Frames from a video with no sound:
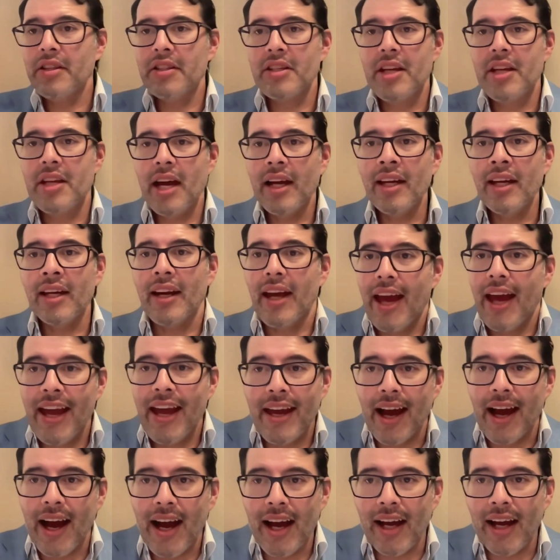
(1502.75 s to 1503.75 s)
tech and
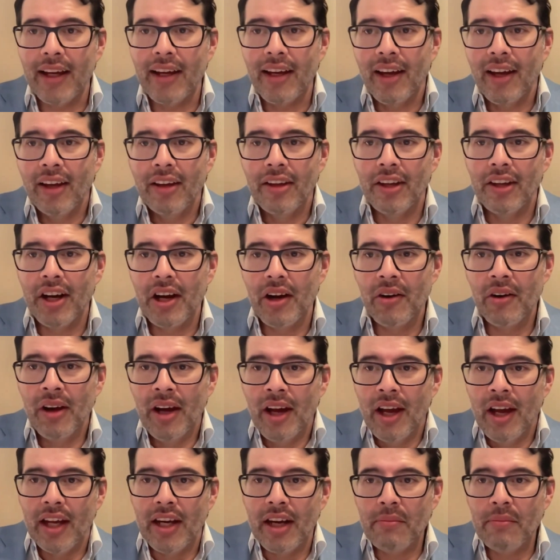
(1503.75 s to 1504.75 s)
AI,
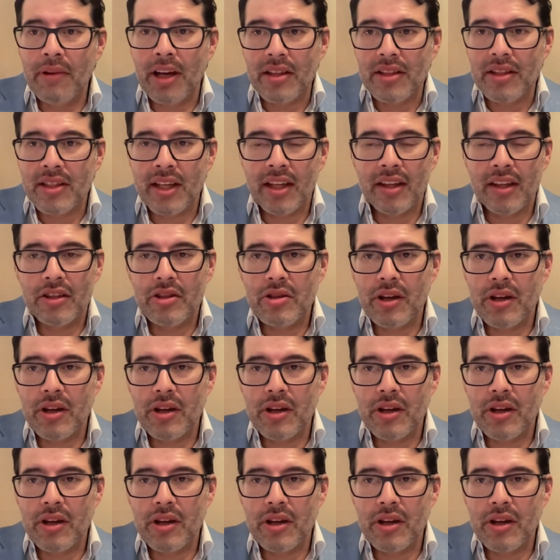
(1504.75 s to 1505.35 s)
and I'm not saying that you